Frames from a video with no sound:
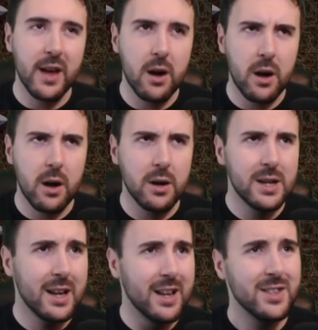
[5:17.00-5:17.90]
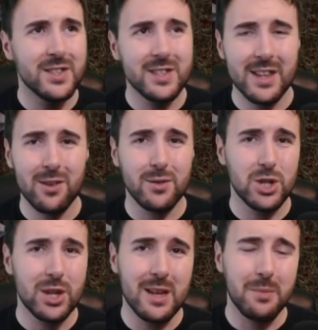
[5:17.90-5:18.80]
they are still
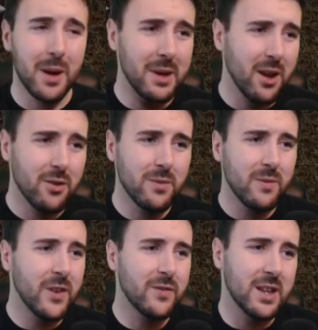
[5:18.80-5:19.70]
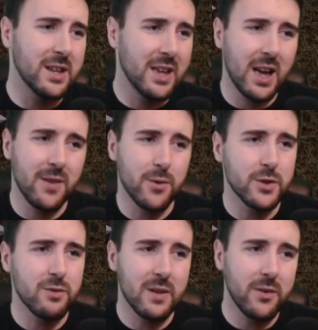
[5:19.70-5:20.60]
cheap. I mean, 115k
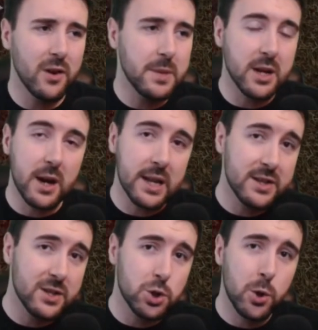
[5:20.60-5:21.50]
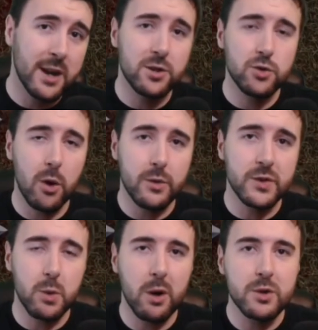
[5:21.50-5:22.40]
for a Strength 5 big guy. Now, these are Train
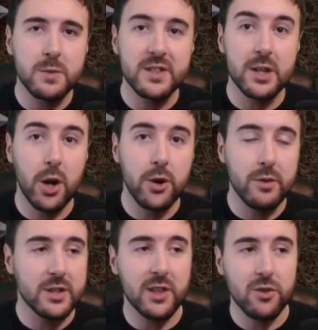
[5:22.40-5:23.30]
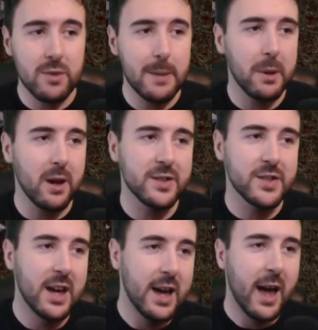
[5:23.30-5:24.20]
Trolls as well, which means the loner is a
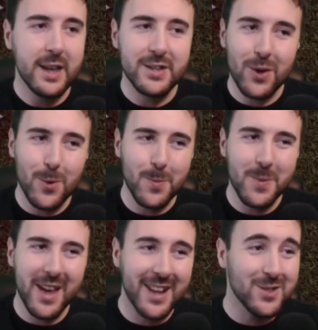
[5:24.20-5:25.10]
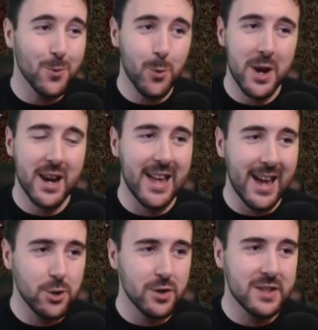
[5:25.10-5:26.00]
3+, so it's a
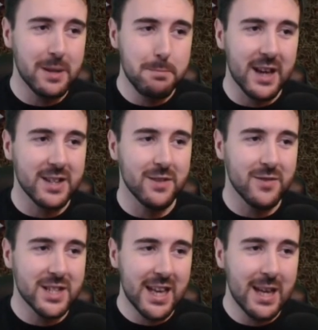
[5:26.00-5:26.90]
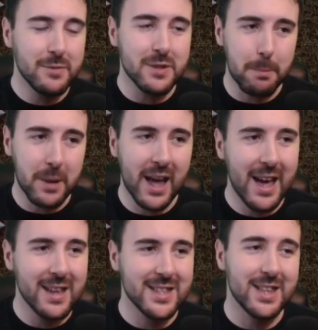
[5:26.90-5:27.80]
really interesting mix of teams and
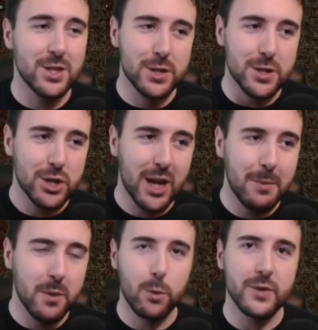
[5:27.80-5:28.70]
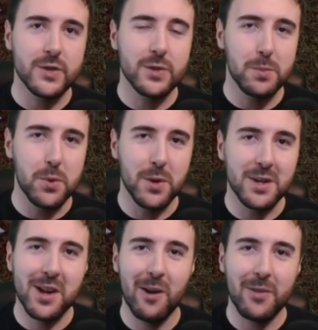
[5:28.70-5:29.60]
players. It's just a shame the Rot
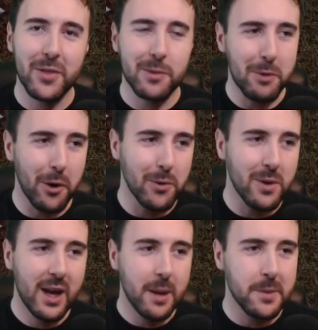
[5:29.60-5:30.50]
Spawn can't throw,